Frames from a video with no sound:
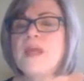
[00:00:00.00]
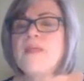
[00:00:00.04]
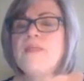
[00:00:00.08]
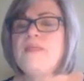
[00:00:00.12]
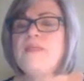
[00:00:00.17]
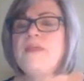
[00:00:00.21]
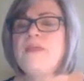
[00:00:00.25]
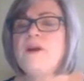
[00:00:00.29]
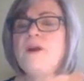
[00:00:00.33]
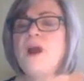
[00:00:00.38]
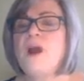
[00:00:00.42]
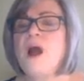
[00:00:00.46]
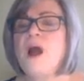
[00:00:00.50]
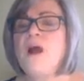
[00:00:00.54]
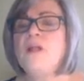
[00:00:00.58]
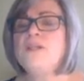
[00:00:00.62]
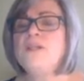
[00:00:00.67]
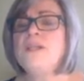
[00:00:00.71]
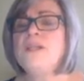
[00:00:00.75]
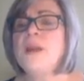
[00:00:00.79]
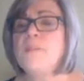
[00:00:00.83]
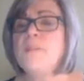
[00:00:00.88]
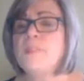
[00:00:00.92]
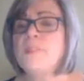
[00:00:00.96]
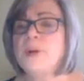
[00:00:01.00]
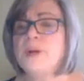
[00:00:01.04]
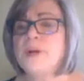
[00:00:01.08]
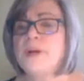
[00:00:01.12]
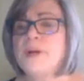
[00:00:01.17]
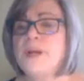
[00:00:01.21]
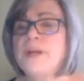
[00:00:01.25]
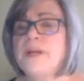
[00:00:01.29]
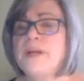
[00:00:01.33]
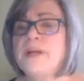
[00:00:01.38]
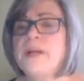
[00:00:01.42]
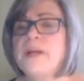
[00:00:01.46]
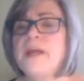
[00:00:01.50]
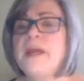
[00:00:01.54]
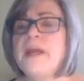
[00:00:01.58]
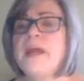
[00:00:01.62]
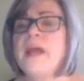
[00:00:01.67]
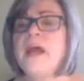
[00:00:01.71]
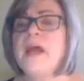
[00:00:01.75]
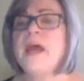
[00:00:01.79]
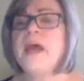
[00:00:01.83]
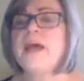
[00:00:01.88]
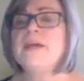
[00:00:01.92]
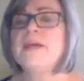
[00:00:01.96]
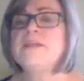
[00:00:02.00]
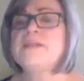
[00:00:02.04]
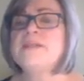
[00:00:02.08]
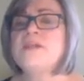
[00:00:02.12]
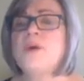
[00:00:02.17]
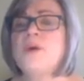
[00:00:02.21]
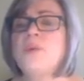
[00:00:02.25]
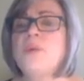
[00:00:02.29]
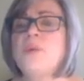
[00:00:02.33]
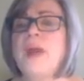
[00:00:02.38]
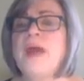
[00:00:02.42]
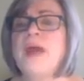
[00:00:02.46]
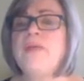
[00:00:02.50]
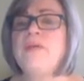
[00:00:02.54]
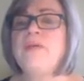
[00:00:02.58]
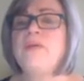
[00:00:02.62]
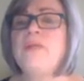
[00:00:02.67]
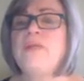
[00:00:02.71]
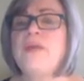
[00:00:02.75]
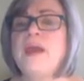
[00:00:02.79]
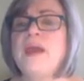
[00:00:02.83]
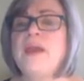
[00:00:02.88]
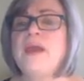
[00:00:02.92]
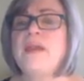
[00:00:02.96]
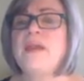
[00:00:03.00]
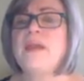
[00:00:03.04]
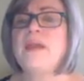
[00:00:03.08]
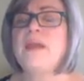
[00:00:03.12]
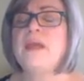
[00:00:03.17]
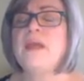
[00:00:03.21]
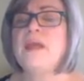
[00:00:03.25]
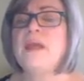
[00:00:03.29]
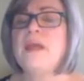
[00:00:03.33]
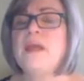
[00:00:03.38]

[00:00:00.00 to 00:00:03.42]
They're all numbered. So rather than